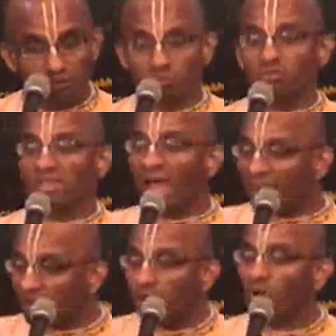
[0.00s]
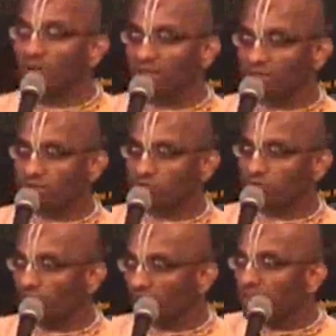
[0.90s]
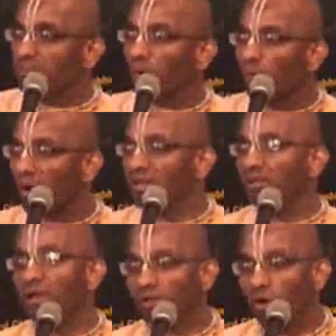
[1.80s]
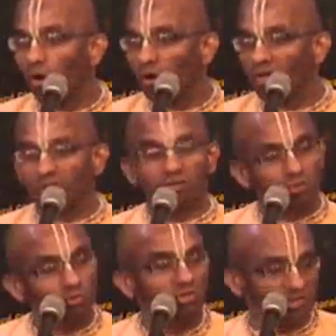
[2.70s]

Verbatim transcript: So that knowledge is provided by God through the